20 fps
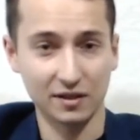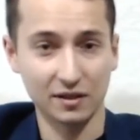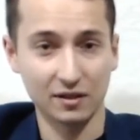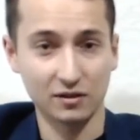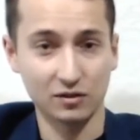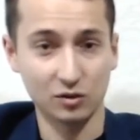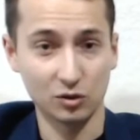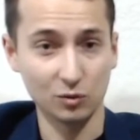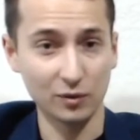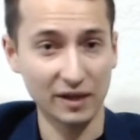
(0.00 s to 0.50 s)

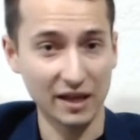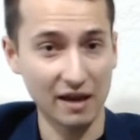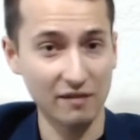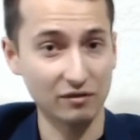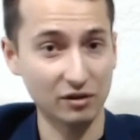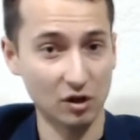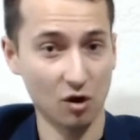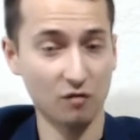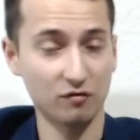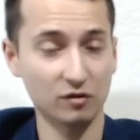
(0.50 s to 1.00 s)
Do we have an
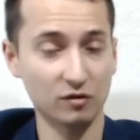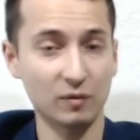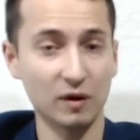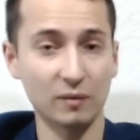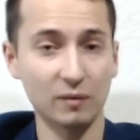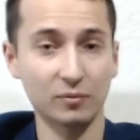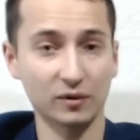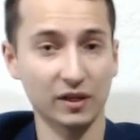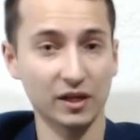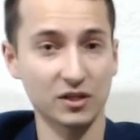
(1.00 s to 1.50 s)

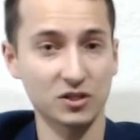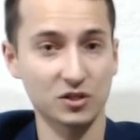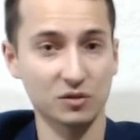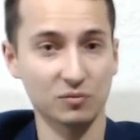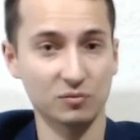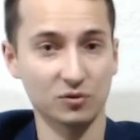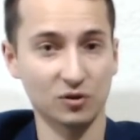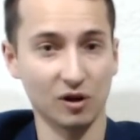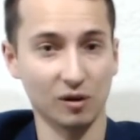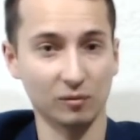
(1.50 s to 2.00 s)
overpopulation
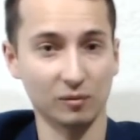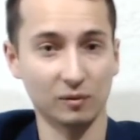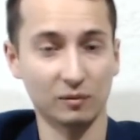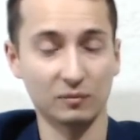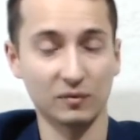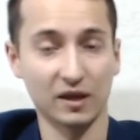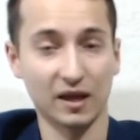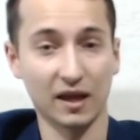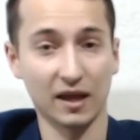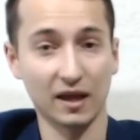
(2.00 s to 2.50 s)
problem,
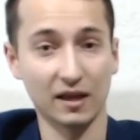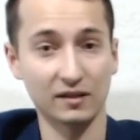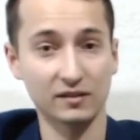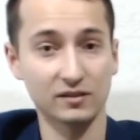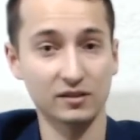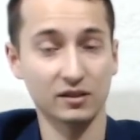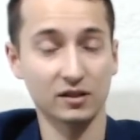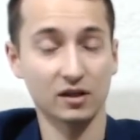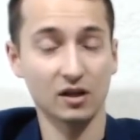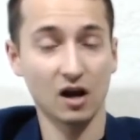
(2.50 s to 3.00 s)
and
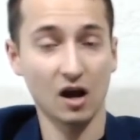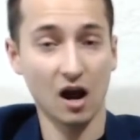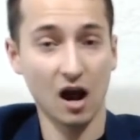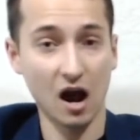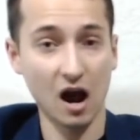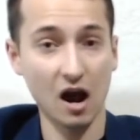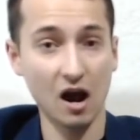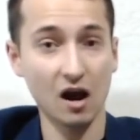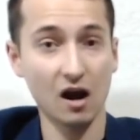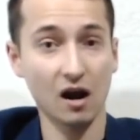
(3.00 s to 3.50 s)

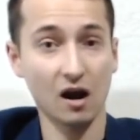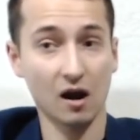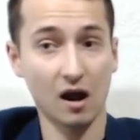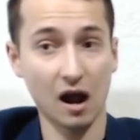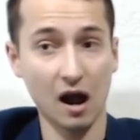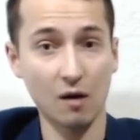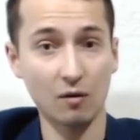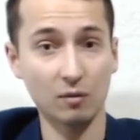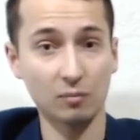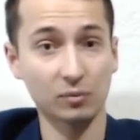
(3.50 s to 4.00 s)
are
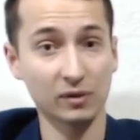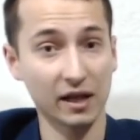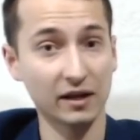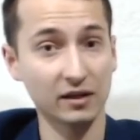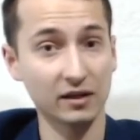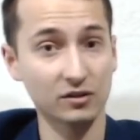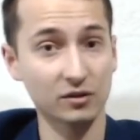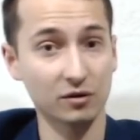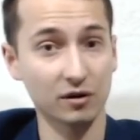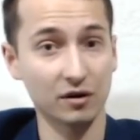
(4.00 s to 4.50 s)
our
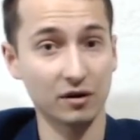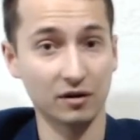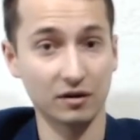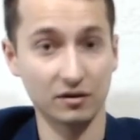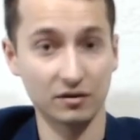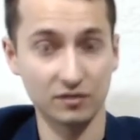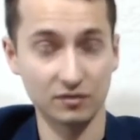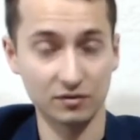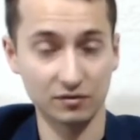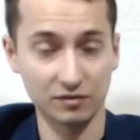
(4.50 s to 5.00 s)
planetary
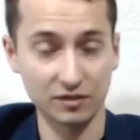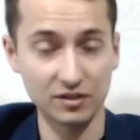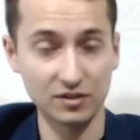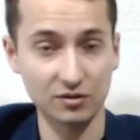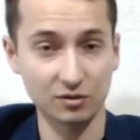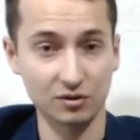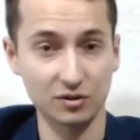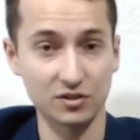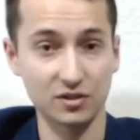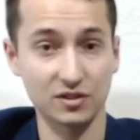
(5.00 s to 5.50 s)

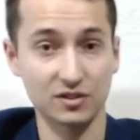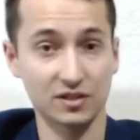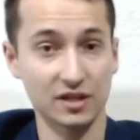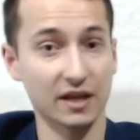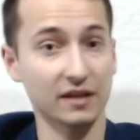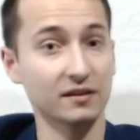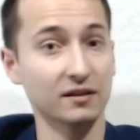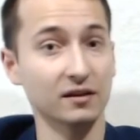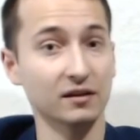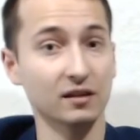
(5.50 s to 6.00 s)
resources at
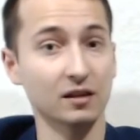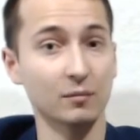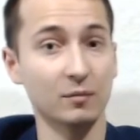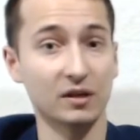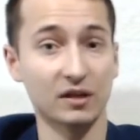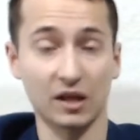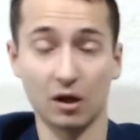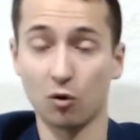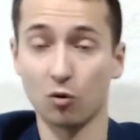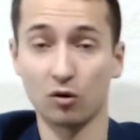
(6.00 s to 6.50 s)
their
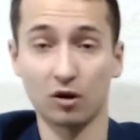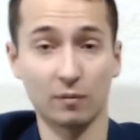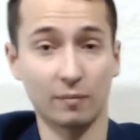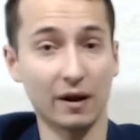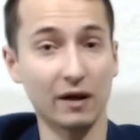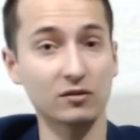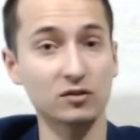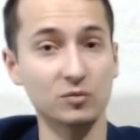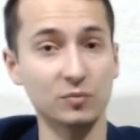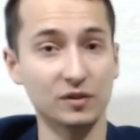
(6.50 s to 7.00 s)
limit or
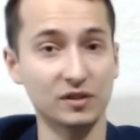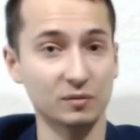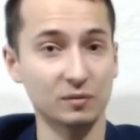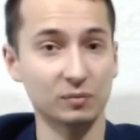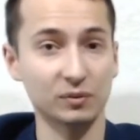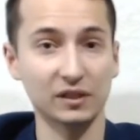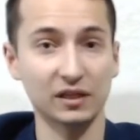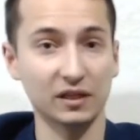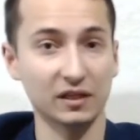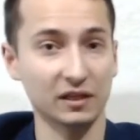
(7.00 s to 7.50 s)
about to be
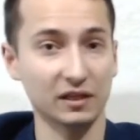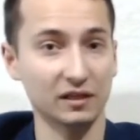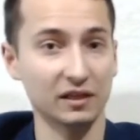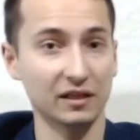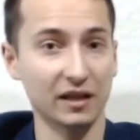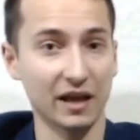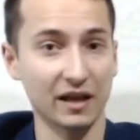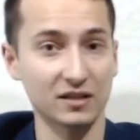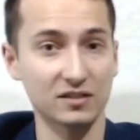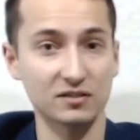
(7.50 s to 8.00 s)
depleted in the
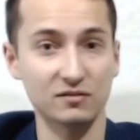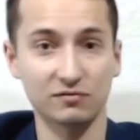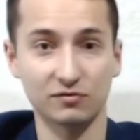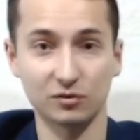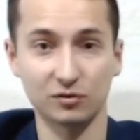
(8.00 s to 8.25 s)
next few